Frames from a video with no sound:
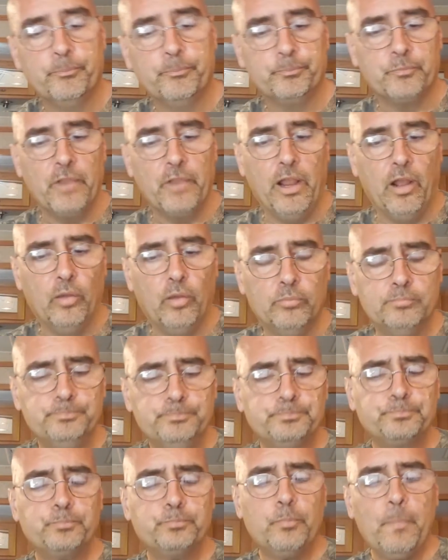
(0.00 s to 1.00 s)
Now,
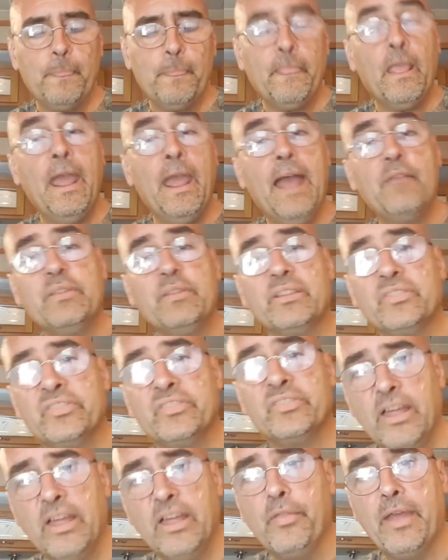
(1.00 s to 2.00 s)
having
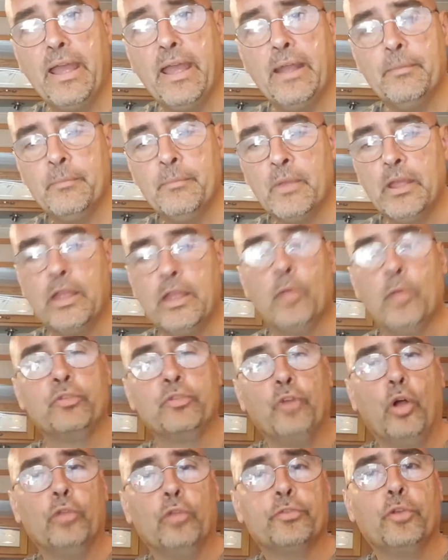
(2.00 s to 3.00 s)
said that, it
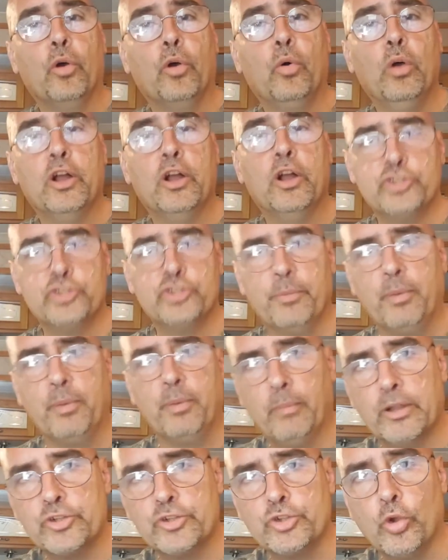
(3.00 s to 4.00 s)
was also a chip on
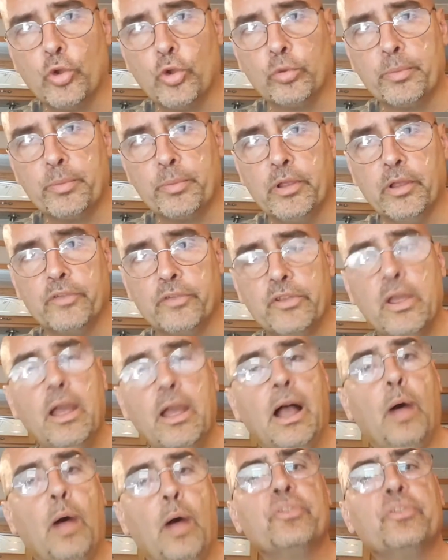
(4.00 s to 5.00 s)
my shoulder because
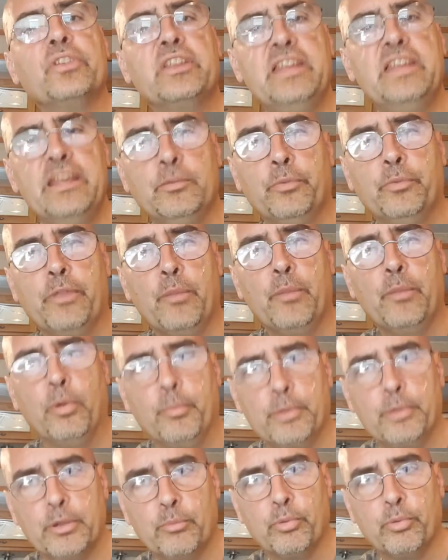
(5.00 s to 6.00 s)
I was a kid when they put
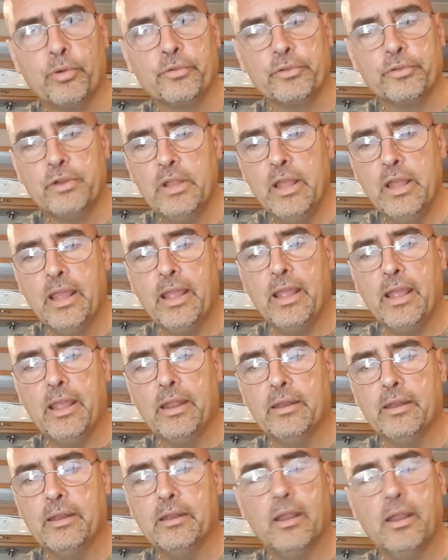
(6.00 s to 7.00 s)
me in prison,
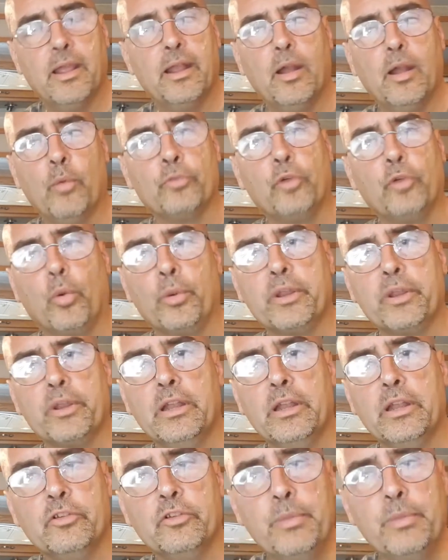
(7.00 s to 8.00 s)
and, and I was already
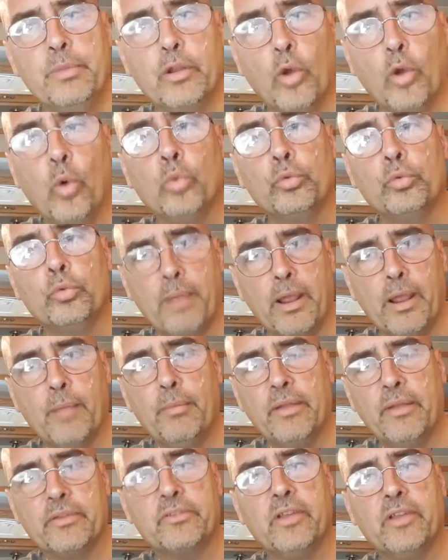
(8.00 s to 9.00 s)
getting to be an older man
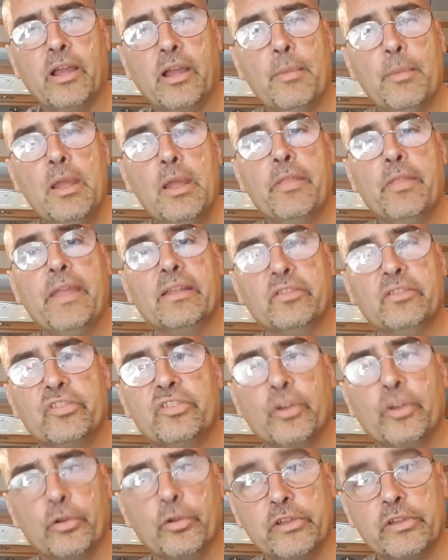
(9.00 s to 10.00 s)
by the time they had
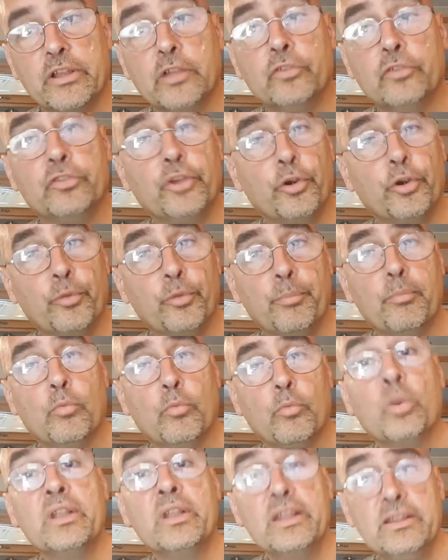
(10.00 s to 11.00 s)
seriously considered
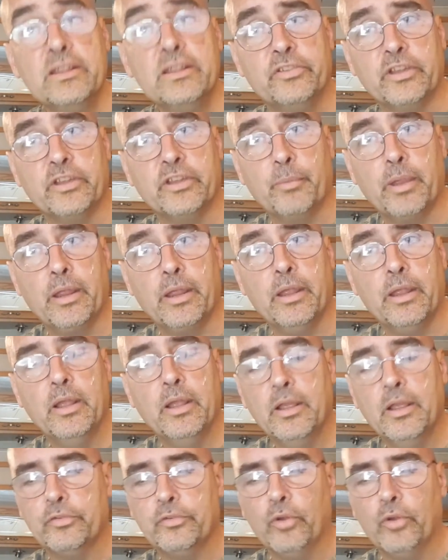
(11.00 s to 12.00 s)
releasing me.
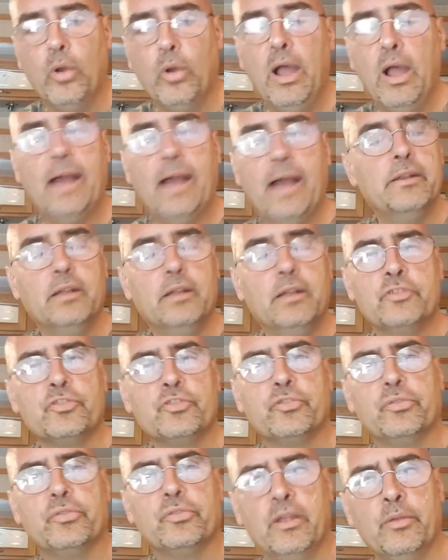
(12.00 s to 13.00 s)
So I didn't. I
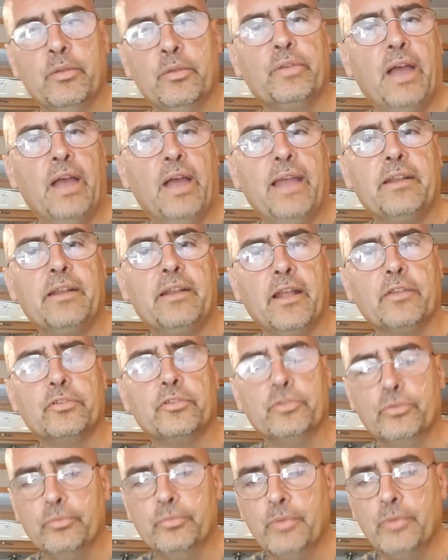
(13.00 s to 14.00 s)
just it was I had an
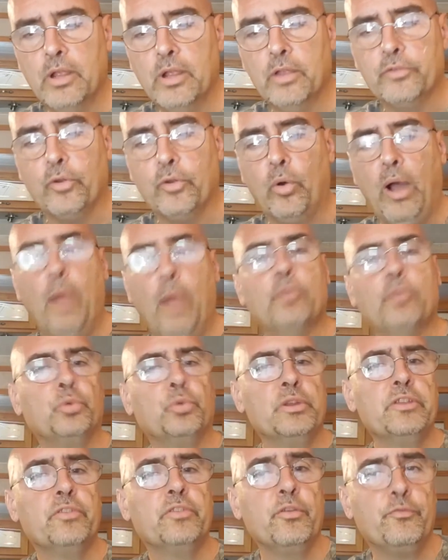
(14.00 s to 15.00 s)
attitude. So I was
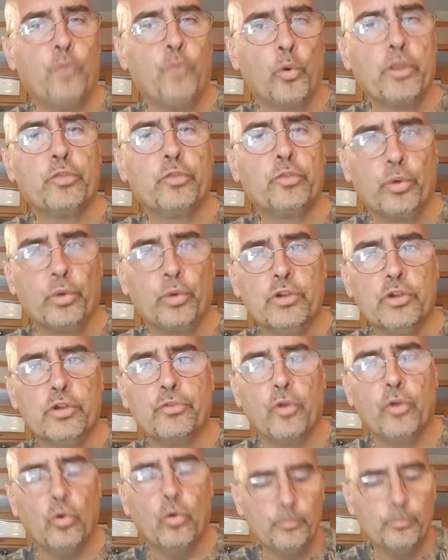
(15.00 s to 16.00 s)
released at 43
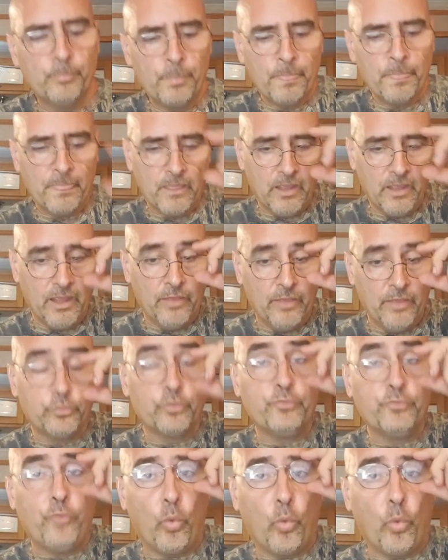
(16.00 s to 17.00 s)
years old. And this
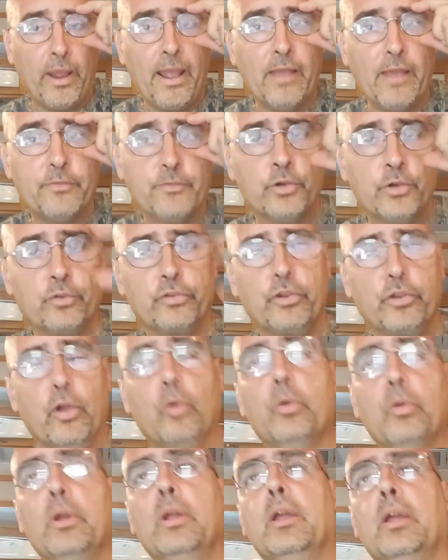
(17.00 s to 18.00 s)
was four and a half years
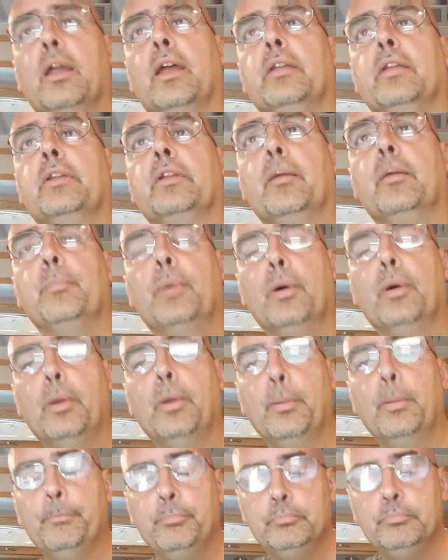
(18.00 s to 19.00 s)
ago, and I'm.
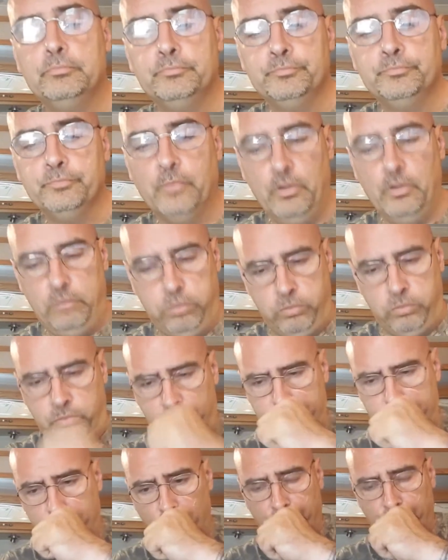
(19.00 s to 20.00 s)
Uh,
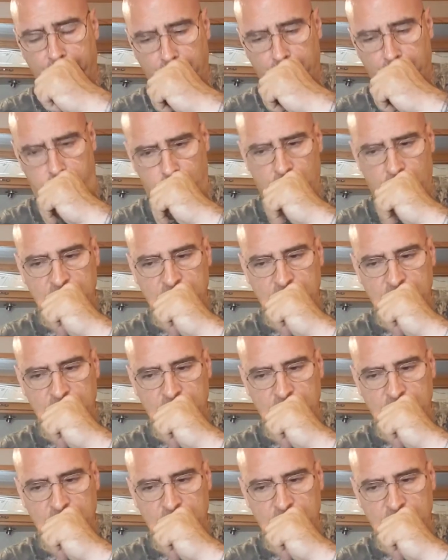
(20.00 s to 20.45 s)
excuse me.